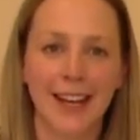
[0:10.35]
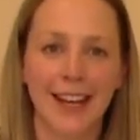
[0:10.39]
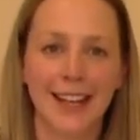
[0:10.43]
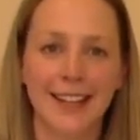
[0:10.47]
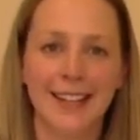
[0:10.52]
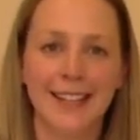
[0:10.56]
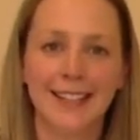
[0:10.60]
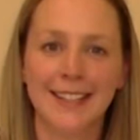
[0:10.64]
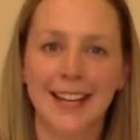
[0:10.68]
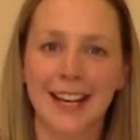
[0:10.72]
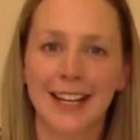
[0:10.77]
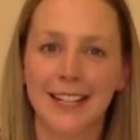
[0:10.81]
in
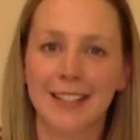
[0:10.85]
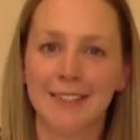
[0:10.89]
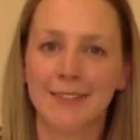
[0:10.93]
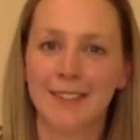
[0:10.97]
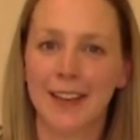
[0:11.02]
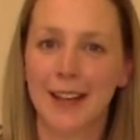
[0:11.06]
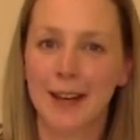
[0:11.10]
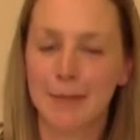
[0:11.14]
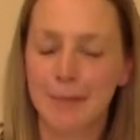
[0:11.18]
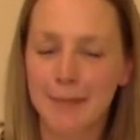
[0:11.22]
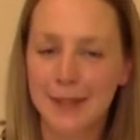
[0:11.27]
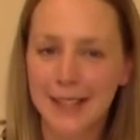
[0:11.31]
the Child
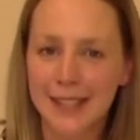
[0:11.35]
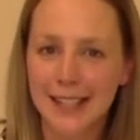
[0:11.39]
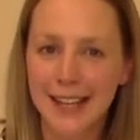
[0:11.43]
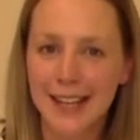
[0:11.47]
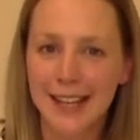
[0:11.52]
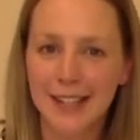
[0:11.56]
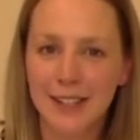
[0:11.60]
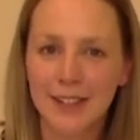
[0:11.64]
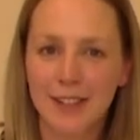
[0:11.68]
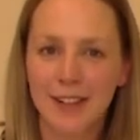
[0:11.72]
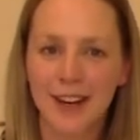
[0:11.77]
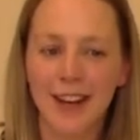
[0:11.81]
Development
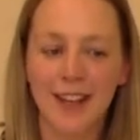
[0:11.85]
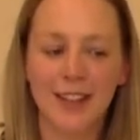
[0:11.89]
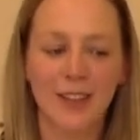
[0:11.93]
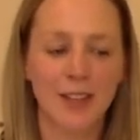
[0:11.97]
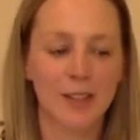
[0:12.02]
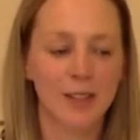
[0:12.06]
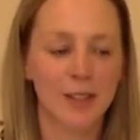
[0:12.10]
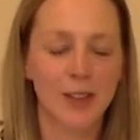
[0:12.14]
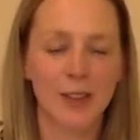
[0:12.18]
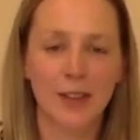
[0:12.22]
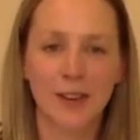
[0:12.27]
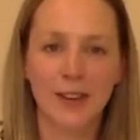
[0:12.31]
Centre in the
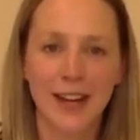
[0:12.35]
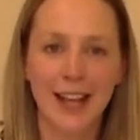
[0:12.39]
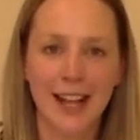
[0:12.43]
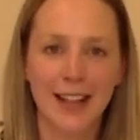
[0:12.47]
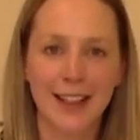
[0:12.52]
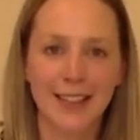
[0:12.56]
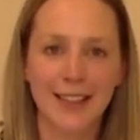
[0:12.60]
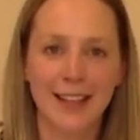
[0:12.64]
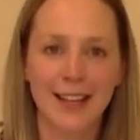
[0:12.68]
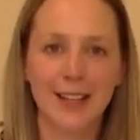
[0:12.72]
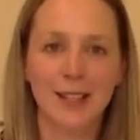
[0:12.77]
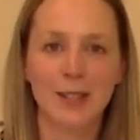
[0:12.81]
Southern
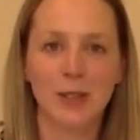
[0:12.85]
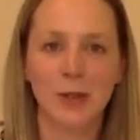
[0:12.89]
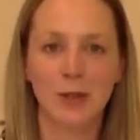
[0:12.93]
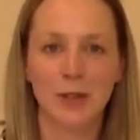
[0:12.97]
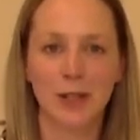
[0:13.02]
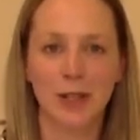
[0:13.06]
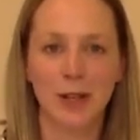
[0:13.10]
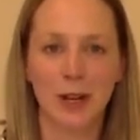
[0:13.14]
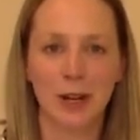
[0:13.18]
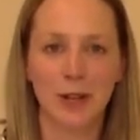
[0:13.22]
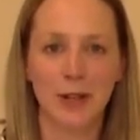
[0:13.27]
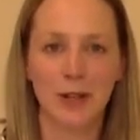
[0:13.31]
Health and
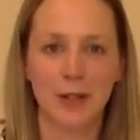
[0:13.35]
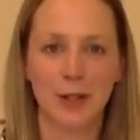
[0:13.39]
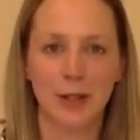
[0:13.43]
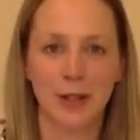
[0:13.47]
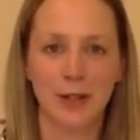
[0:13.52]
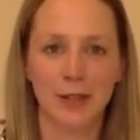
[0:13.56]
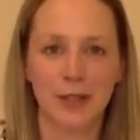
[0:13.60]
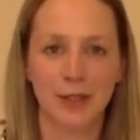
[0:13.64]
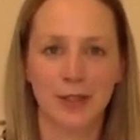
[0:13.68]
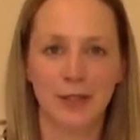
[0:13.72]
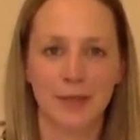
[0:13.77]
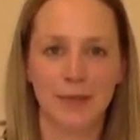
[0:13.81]
Social Care
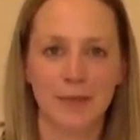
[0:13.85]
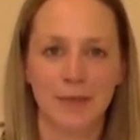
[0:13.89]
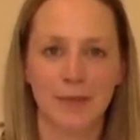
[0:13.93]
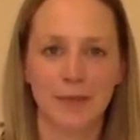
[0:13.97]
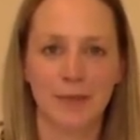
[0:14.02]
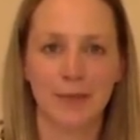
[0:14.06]
Trust.